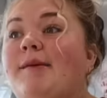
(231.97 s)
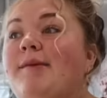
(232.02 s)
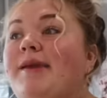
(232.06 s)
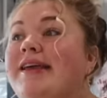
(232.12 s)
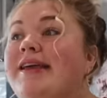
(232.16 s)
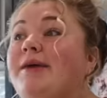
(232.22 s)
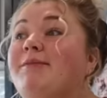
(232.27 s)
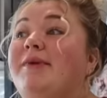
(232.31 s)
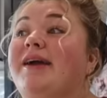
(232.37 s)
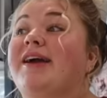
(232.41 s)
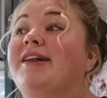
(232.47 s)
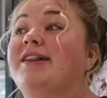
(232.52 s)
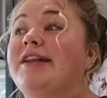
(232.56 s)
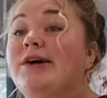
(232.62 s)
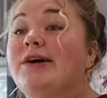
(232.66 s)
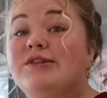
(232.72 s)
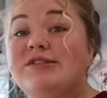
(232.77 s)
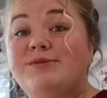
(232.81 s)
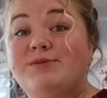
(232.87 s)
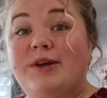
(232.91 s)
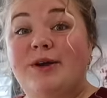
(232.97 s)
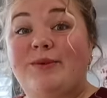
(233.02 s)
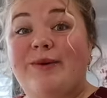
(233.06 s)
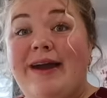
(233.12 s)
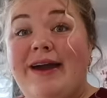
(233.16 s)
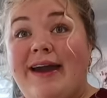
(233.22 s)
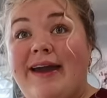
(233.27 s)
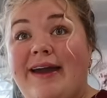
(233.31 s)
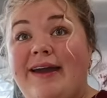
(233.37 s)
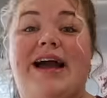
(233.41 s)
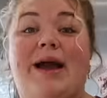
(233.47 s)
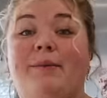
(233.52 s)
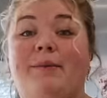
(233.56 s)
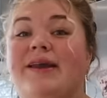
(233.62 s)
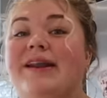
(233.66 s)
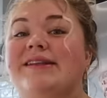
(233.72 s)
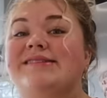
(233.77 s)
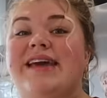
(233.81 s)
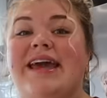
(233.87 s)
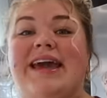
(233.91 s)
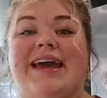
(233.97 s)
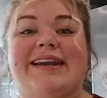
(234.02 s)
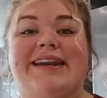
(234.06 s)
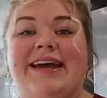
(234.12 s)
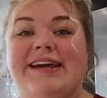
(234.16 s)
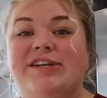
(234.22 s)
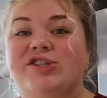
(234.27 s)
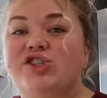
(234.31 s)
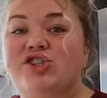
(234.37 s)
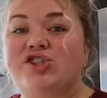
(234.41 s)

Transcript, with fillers: I'm gonna get my clothes put away. I'm gonna take a nice